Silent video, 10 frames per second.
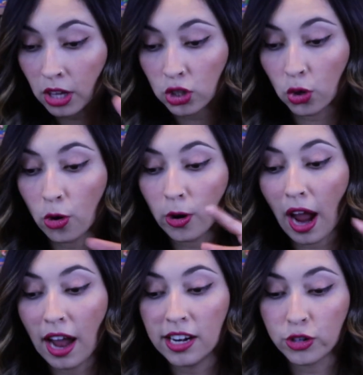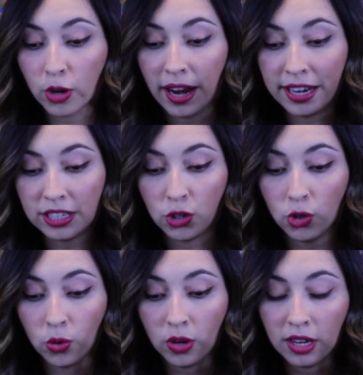so you're kind of trying
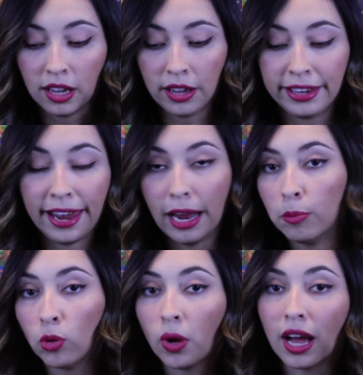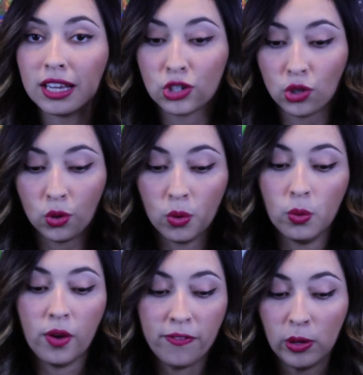to gamble as to
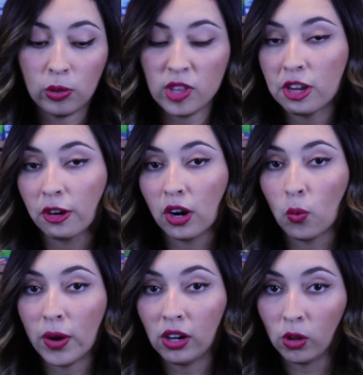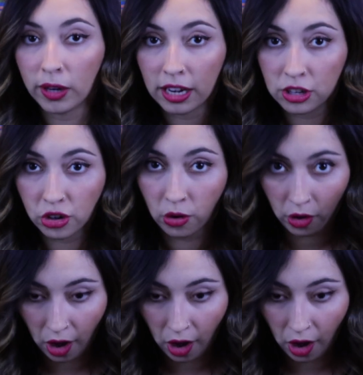if you think you're gonna win a location or